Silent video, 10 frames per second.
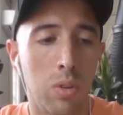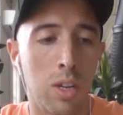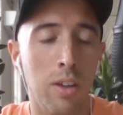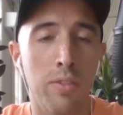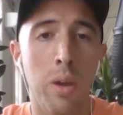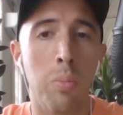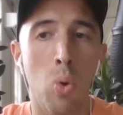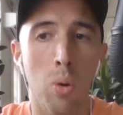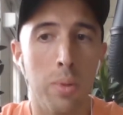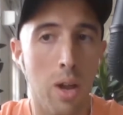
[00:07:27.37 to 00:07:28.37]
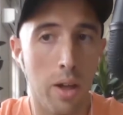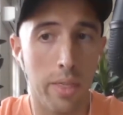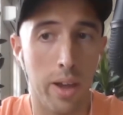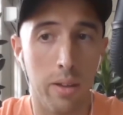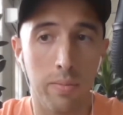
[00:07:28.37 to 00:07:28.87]
give them more
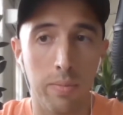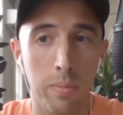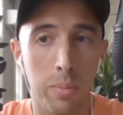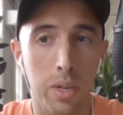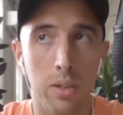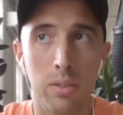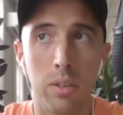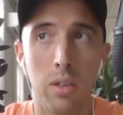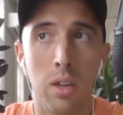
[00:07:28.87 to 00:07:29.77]
beyond that, because